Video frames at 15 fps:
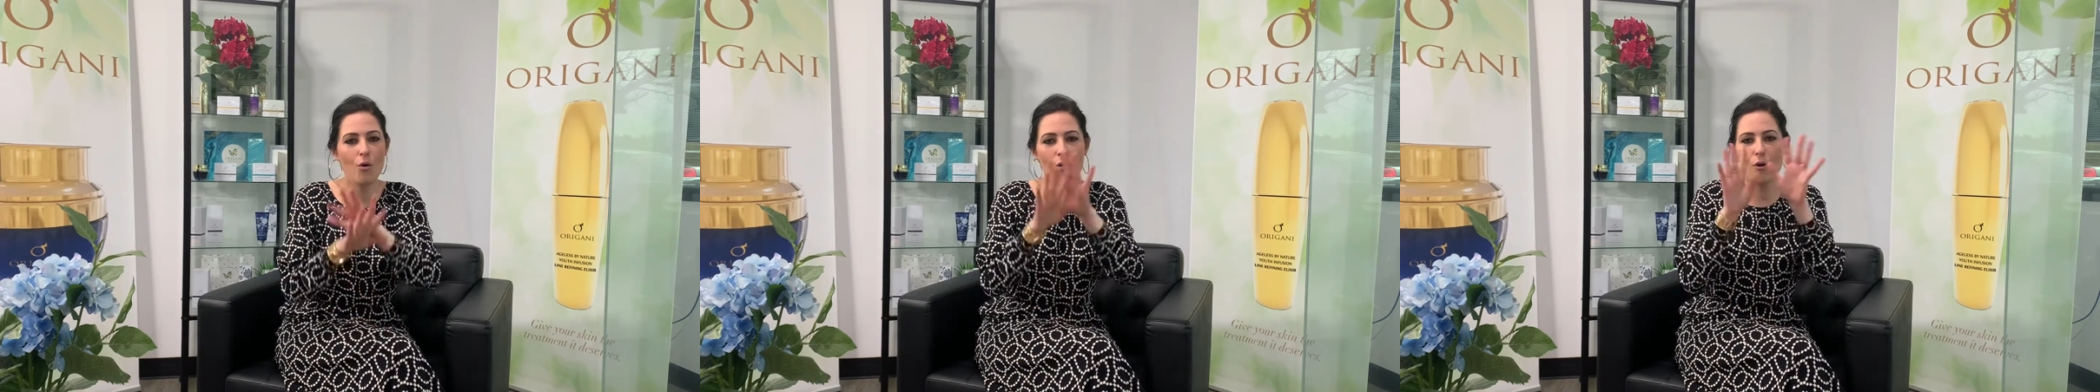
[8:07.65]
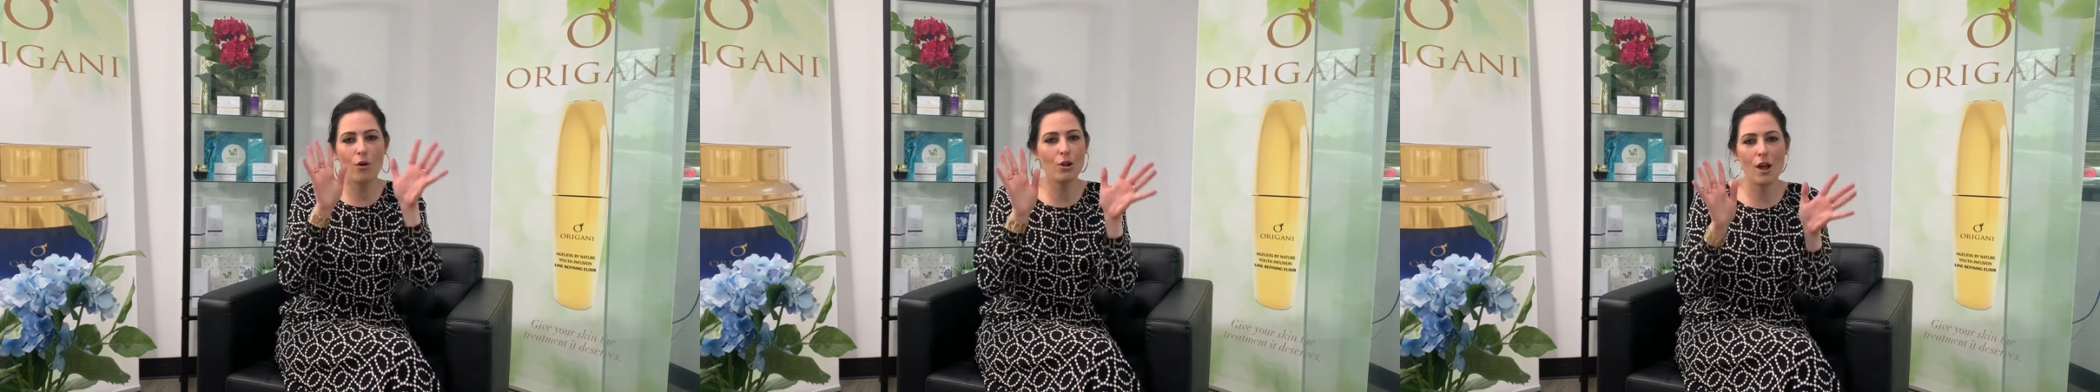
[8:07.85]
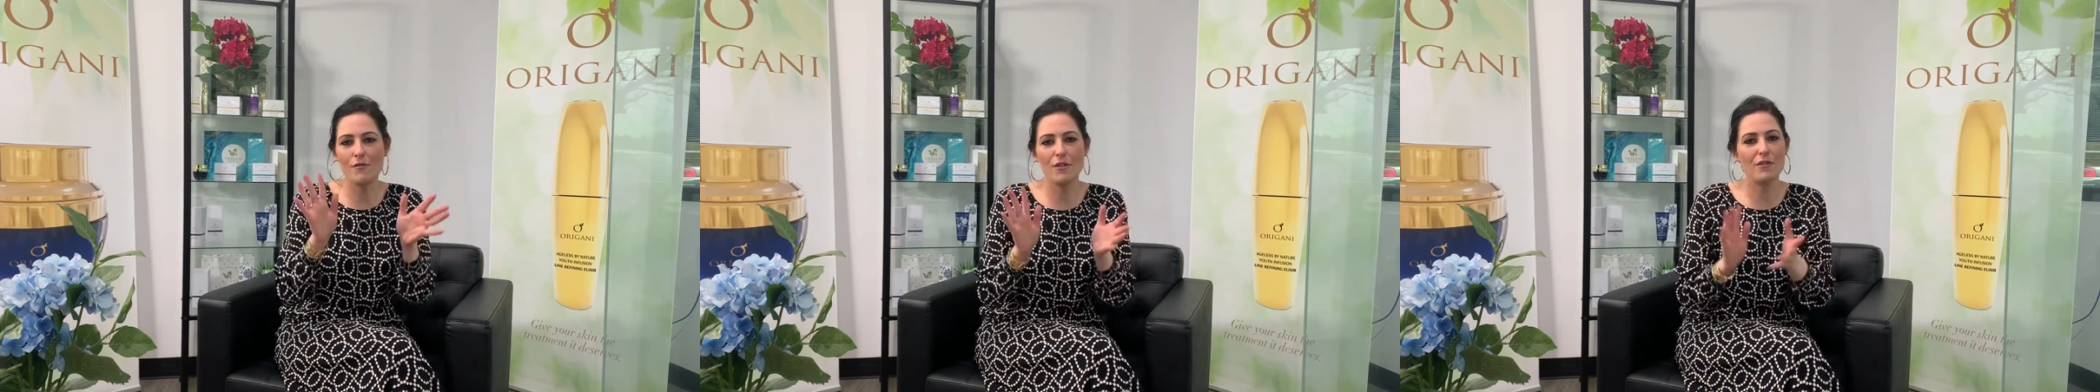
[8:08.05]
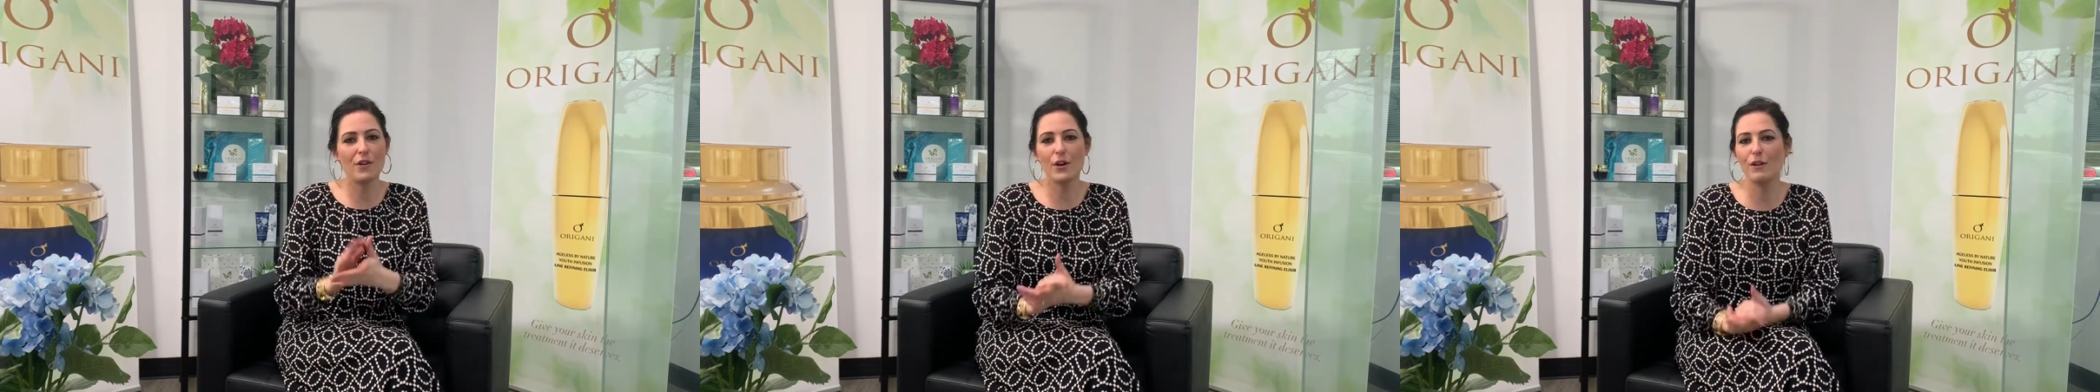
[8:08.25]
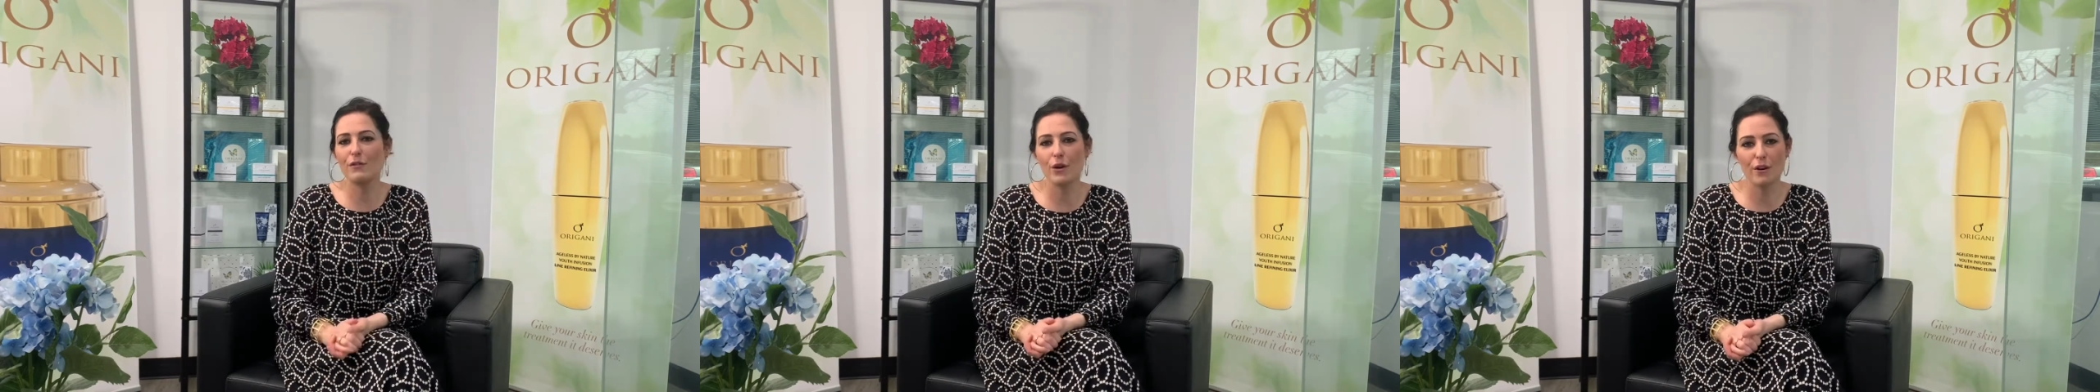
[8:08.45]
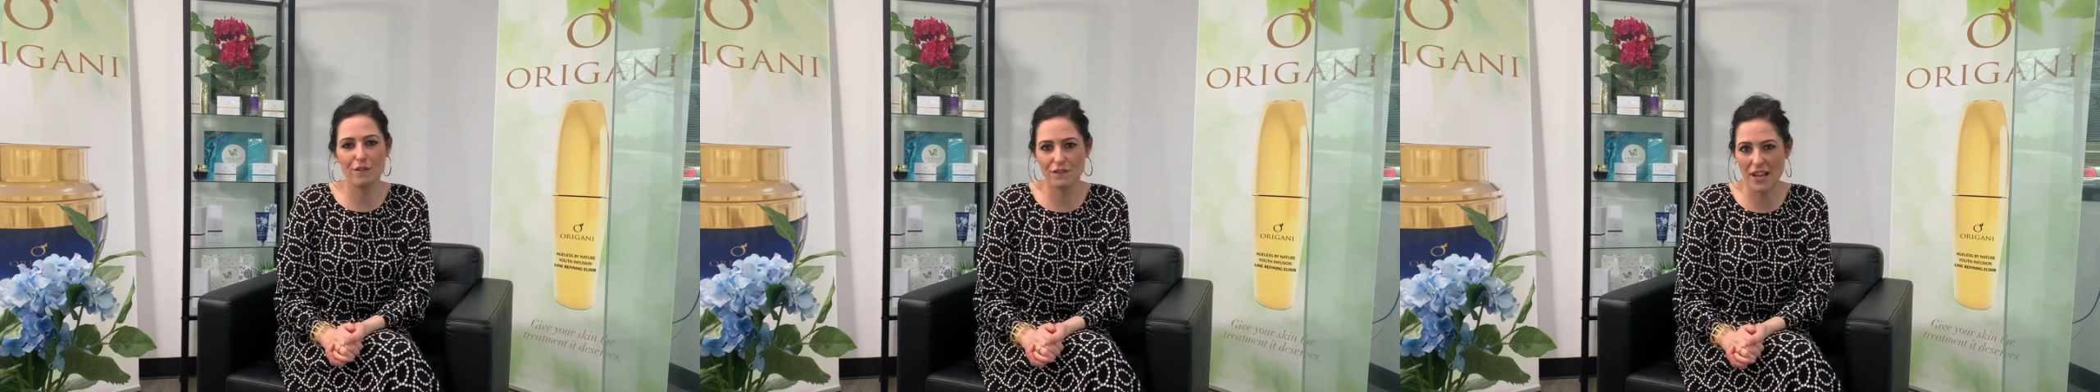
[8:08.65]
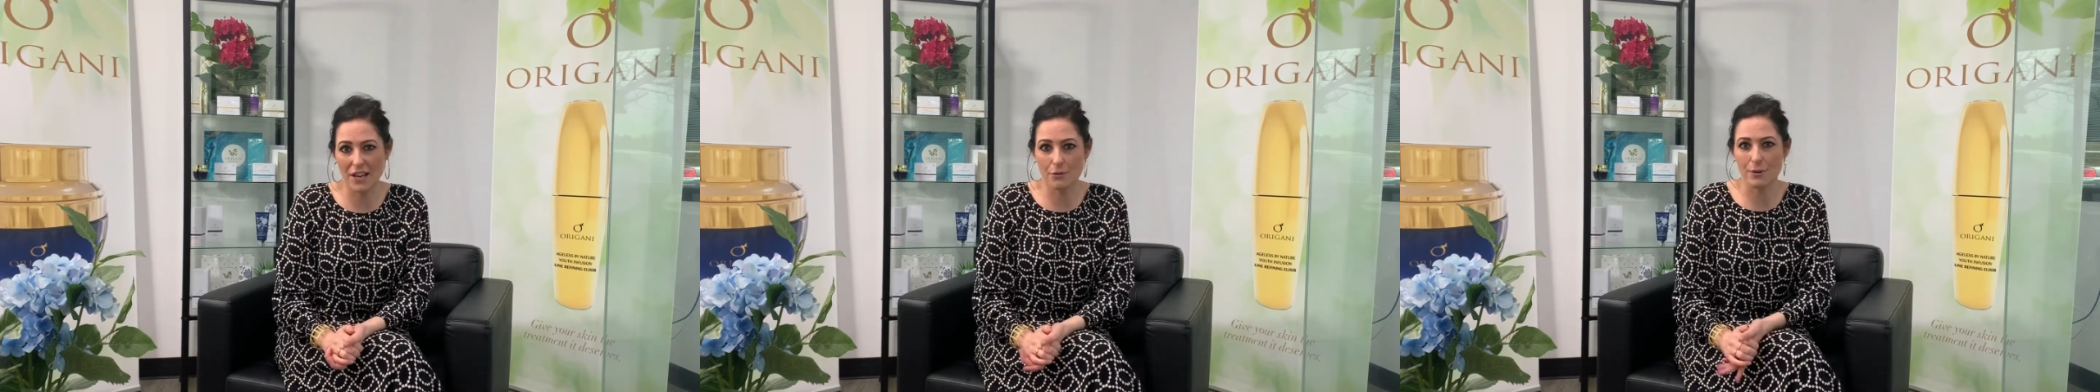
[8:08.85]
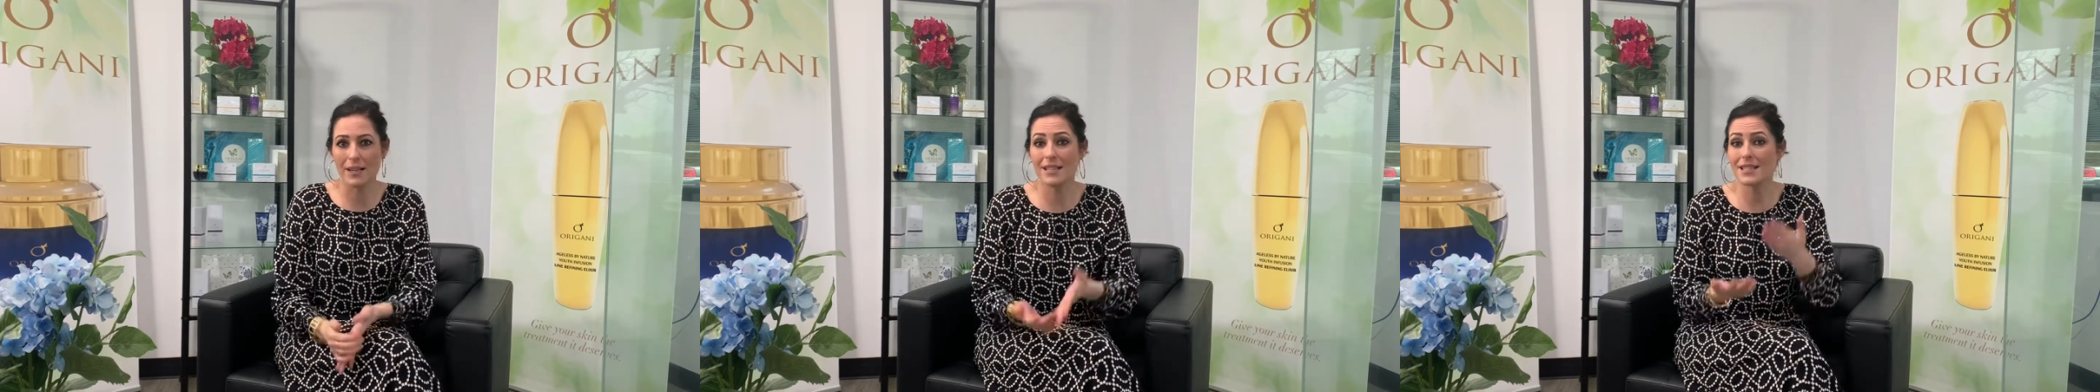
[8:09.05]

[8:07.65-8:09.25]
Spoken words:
over very, very flattering.